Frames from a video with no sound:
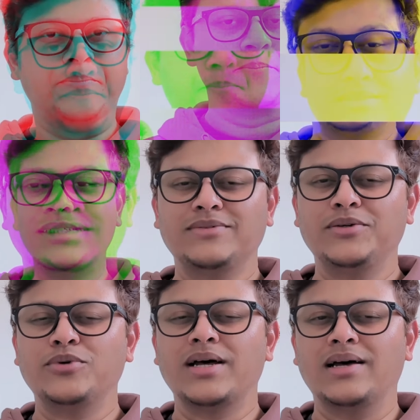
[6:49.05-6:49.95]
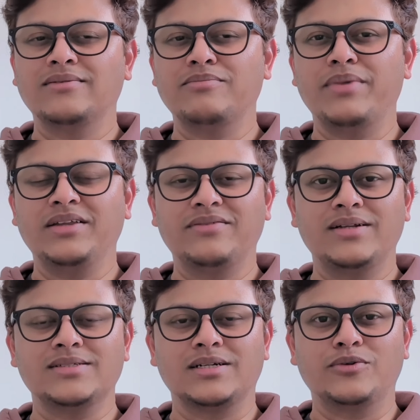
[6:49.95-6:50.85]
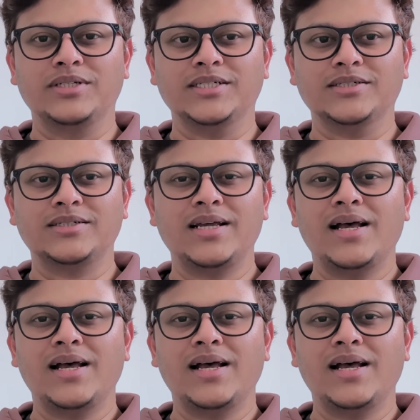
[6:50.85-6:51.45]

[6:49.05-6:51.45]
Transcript: Since we don't have many friends around here,